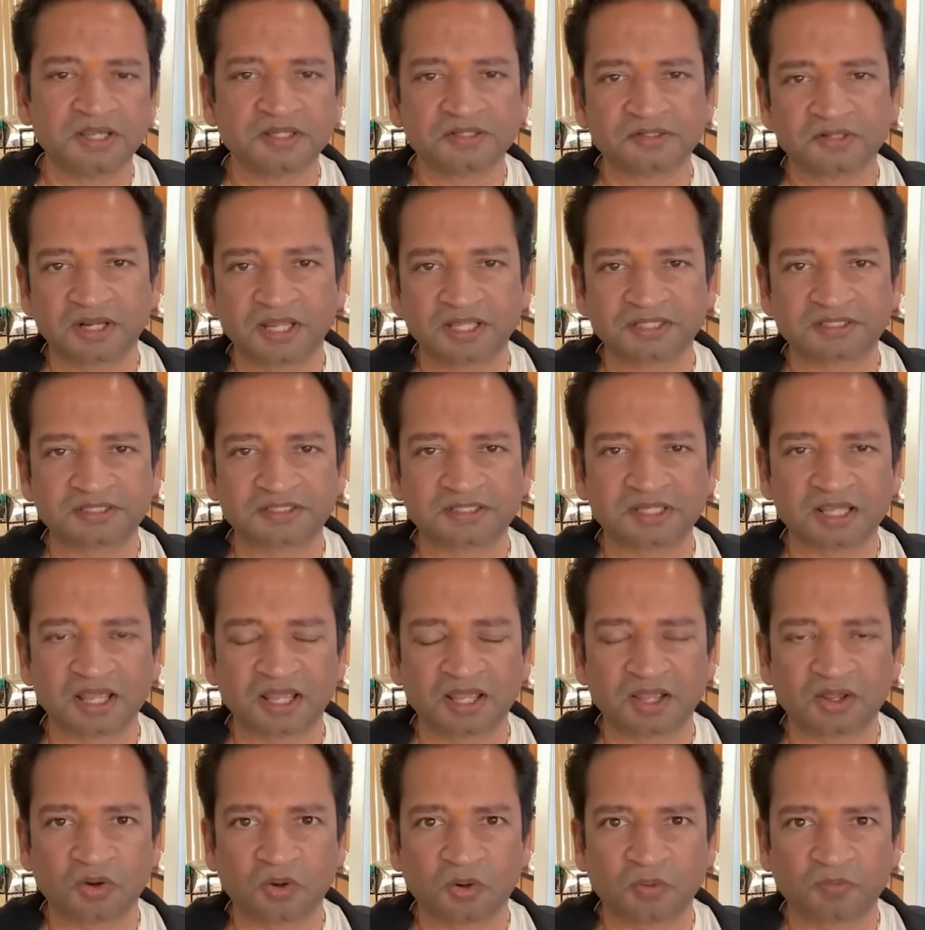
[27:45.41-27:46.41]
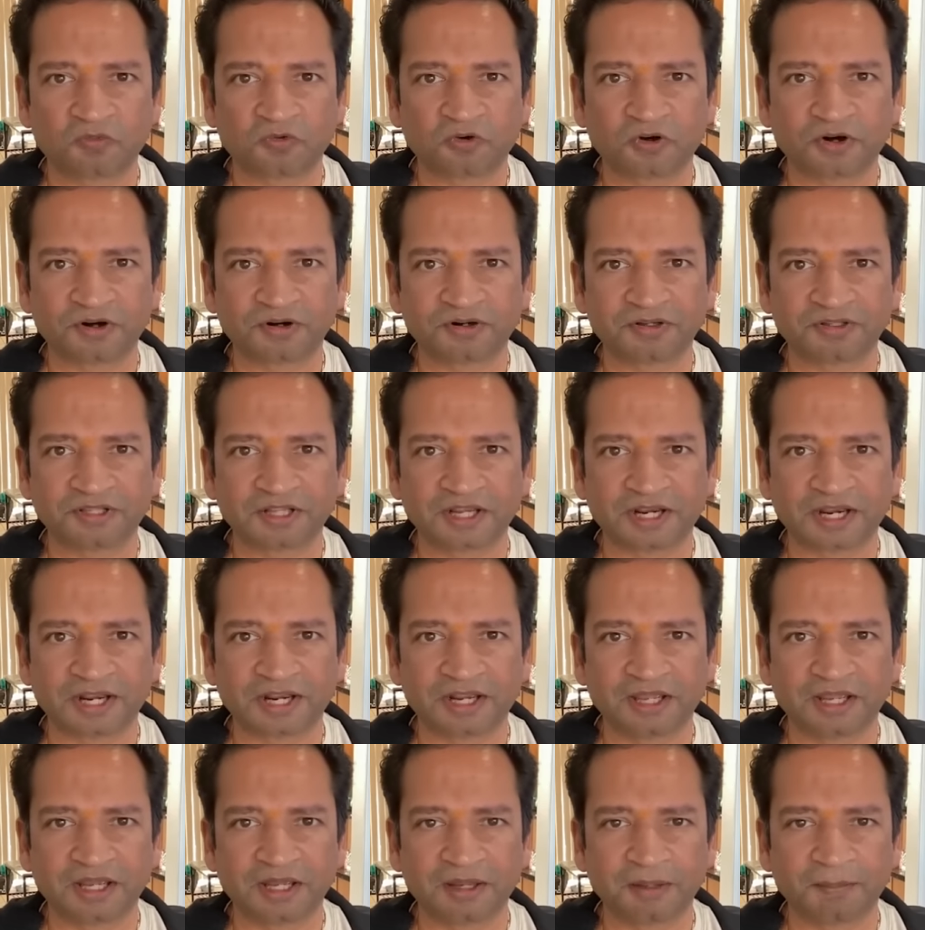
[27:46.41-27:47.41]
So let's hope for the
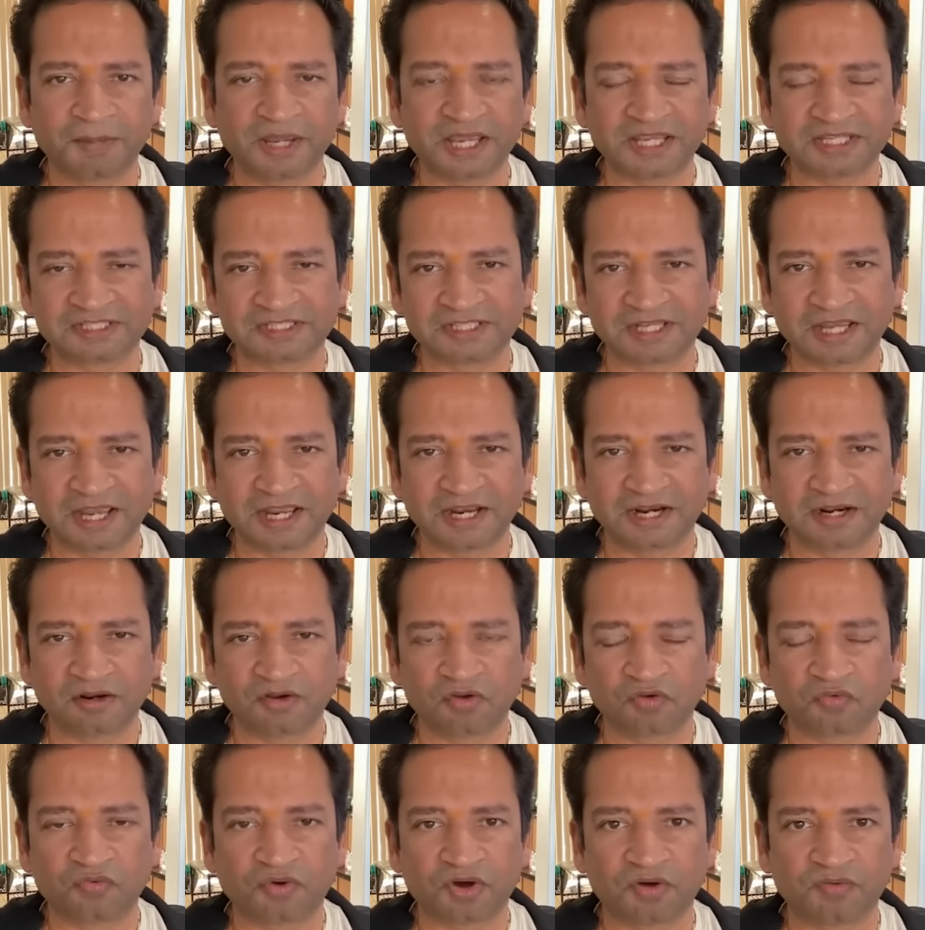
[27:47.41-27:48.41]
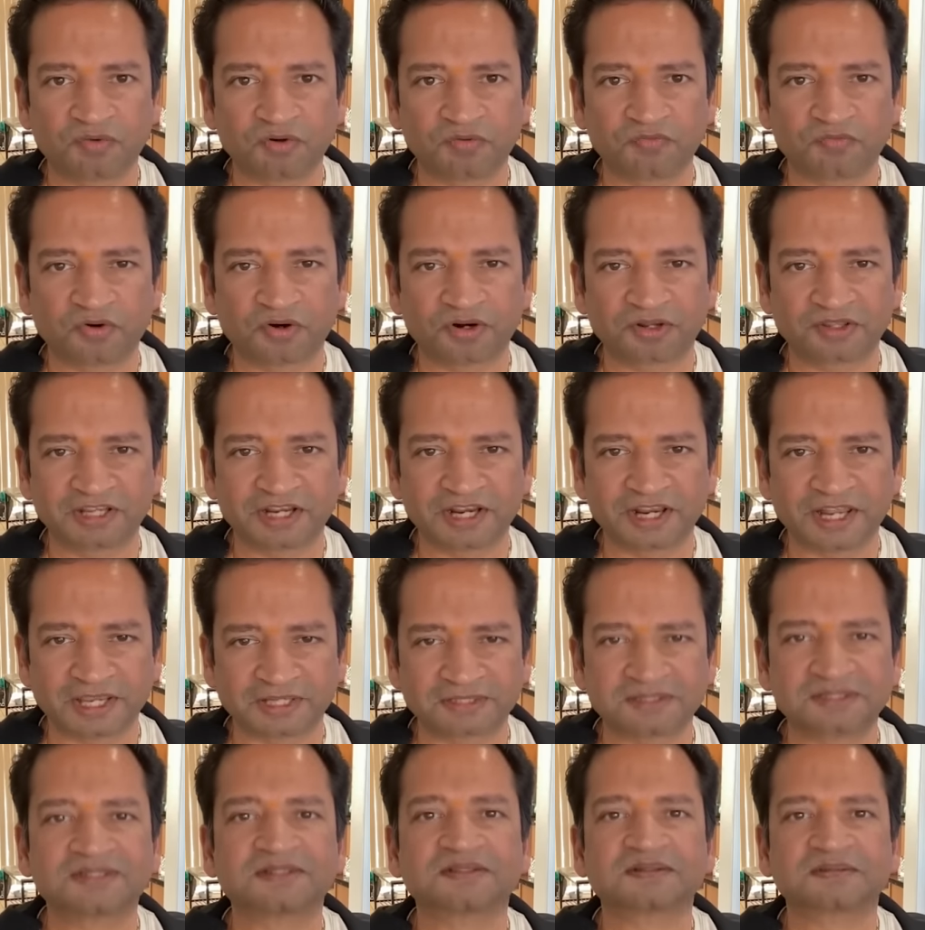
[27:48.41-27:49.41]
best and look forward for the
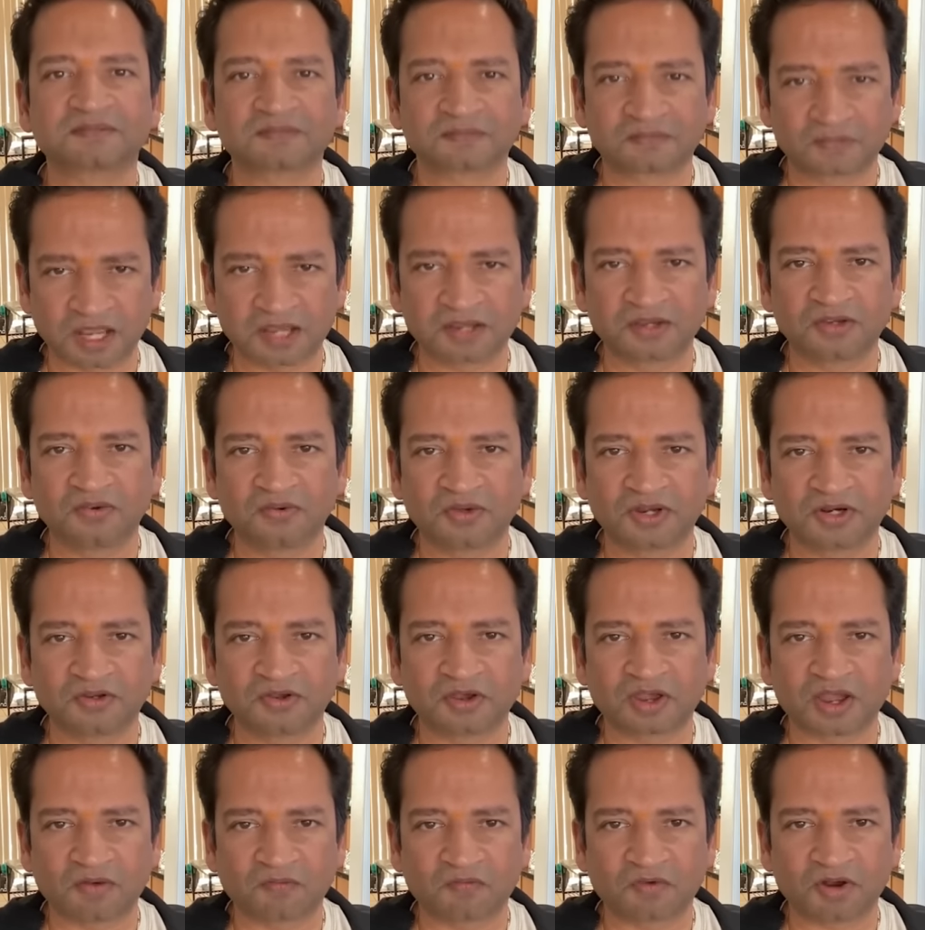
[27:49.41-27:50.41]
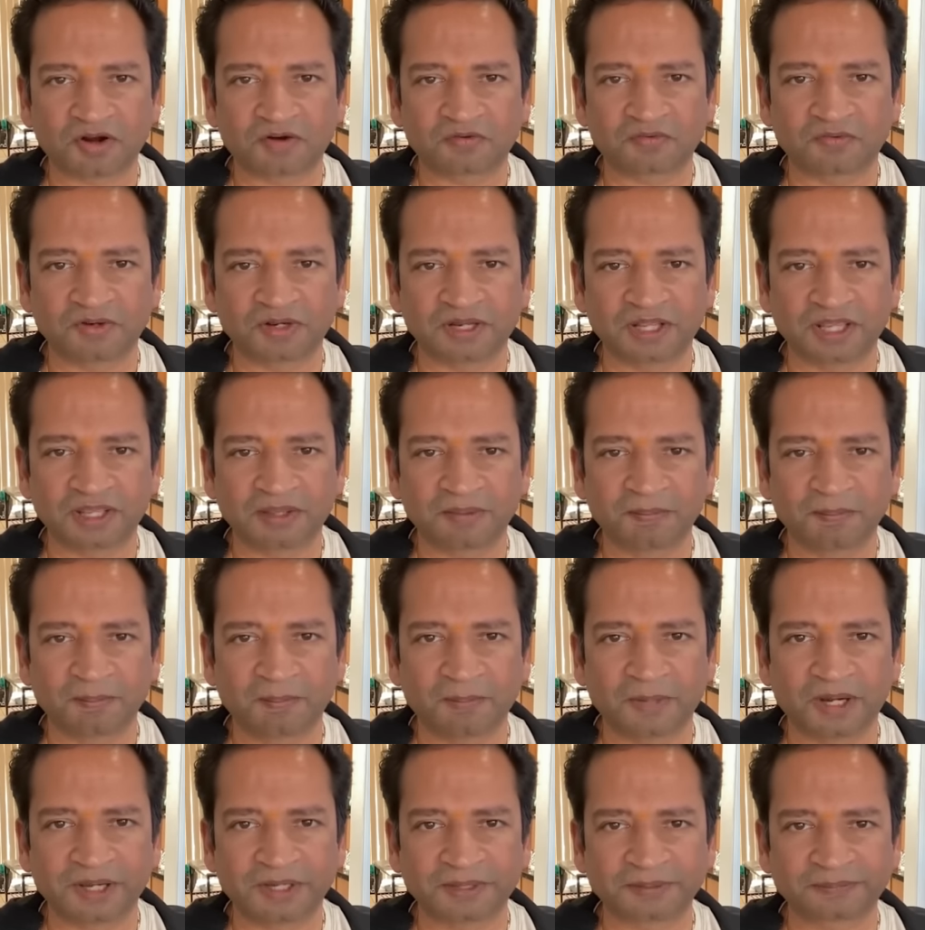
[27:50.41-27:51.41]
next. Thank you and you have a wonderful day.
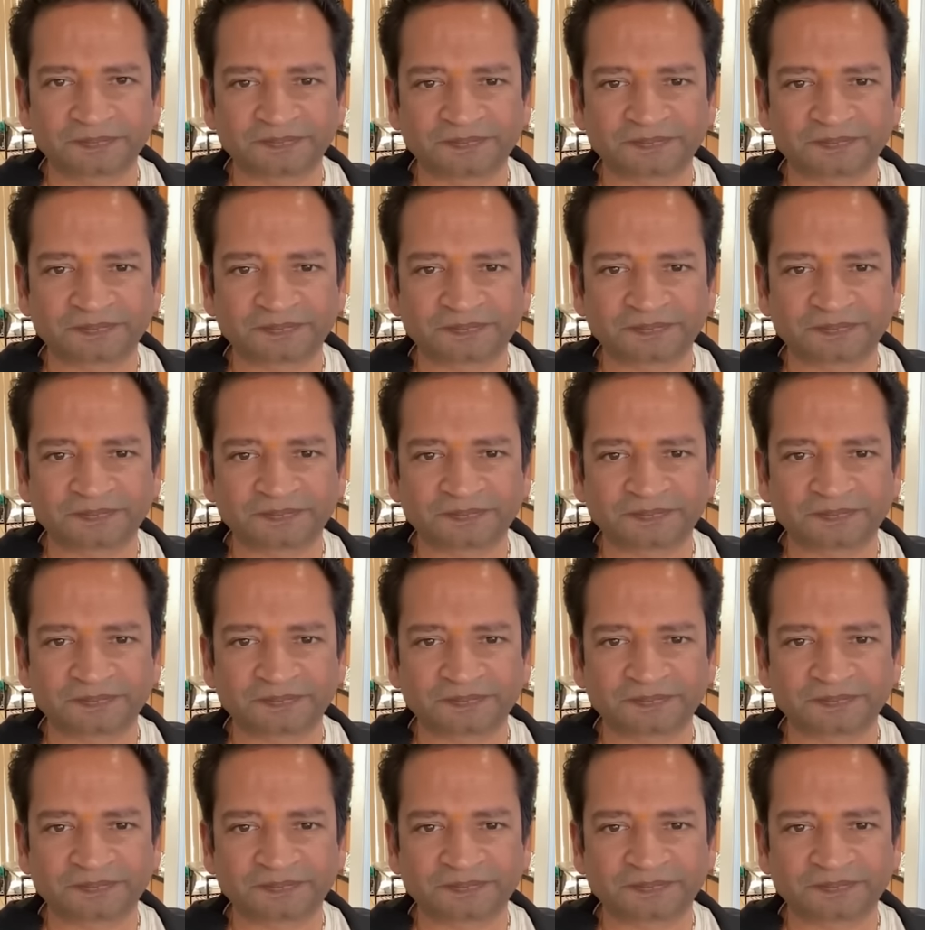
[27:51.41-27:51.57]
Bye.